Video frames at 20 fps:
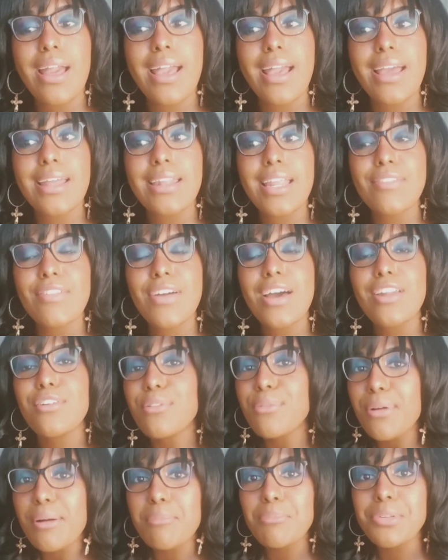and I've got
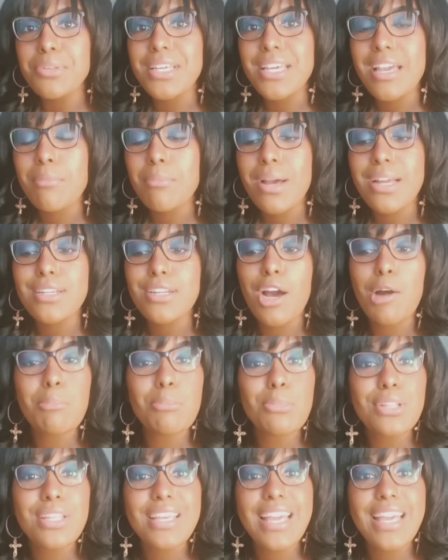a rumbly in my
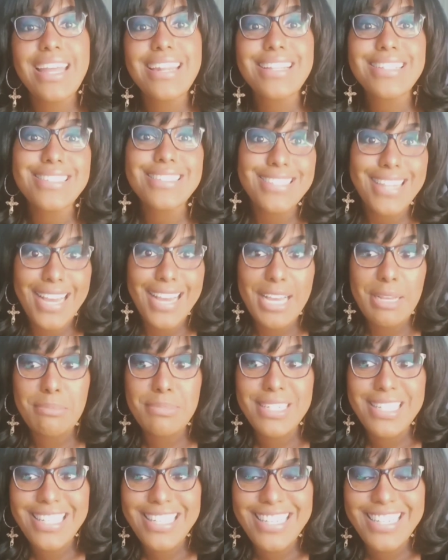tumbly, and it's
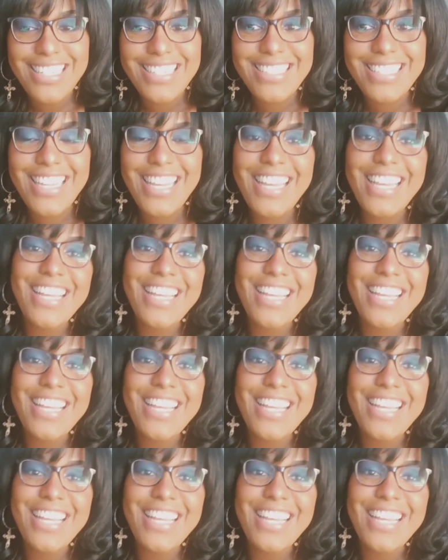time to eat.